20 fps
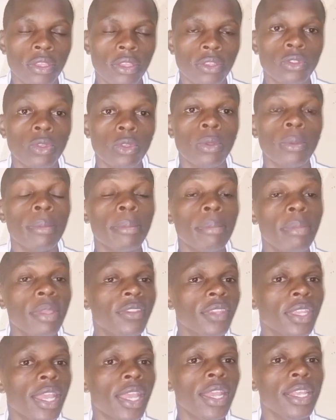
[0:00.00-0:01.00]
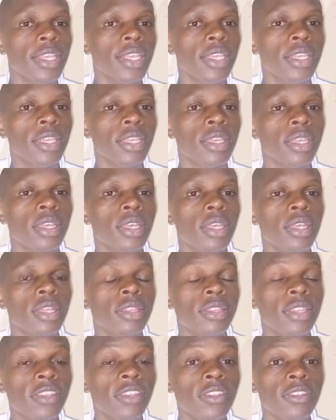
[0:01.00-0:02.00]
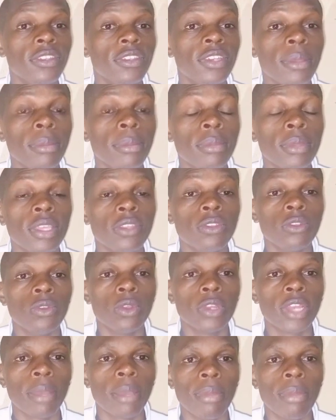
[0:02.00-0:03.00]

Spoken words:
So basically, the system is not